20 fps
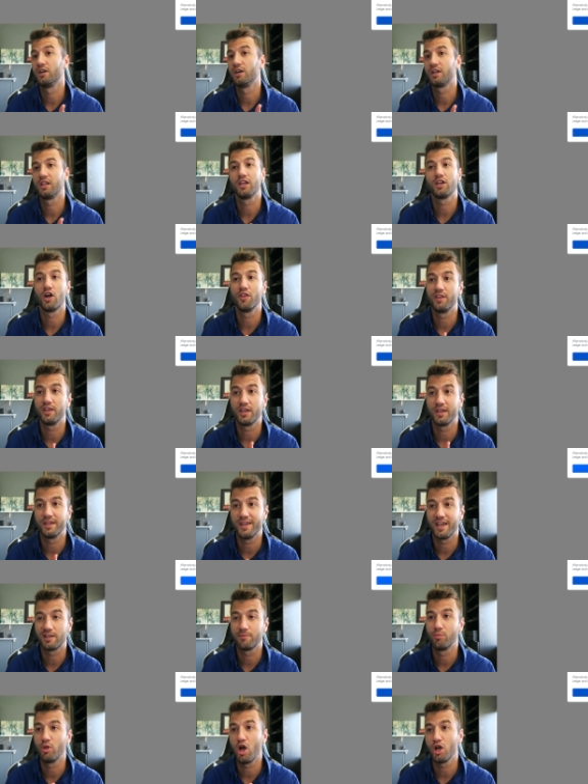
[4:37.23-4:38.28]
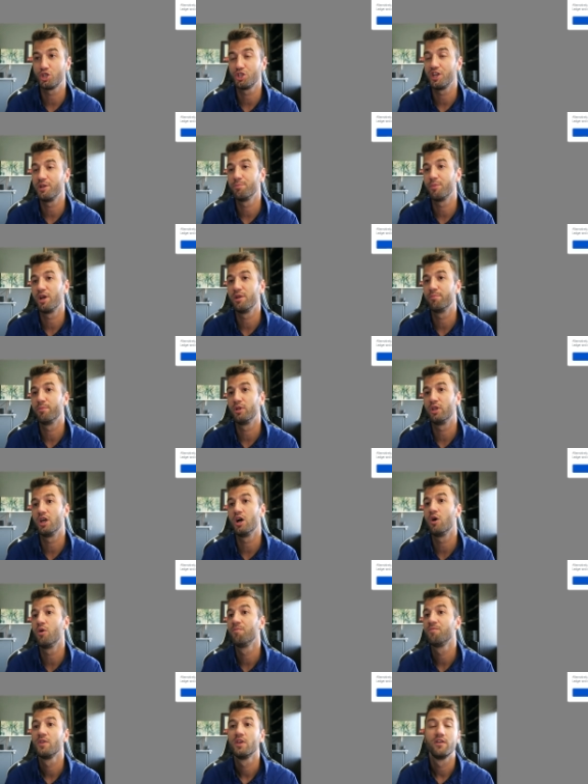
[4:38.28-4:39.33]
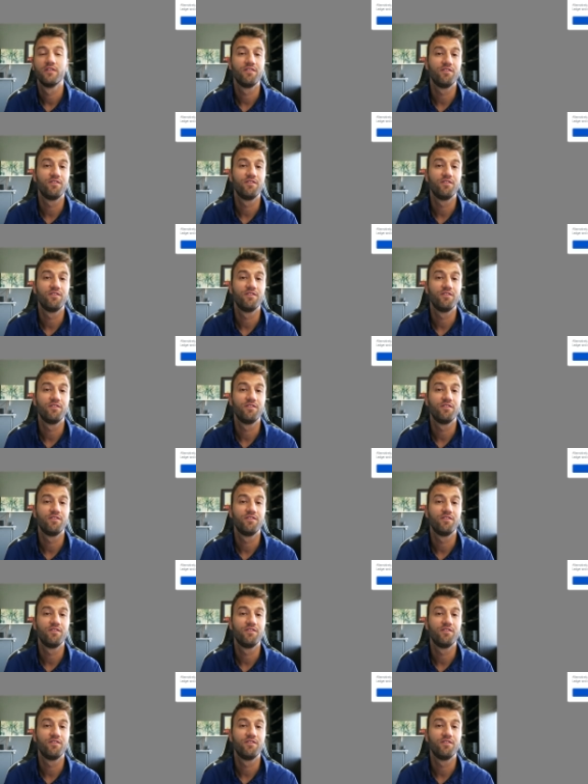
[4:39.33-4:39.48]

uh, click on the connect blockchain button below,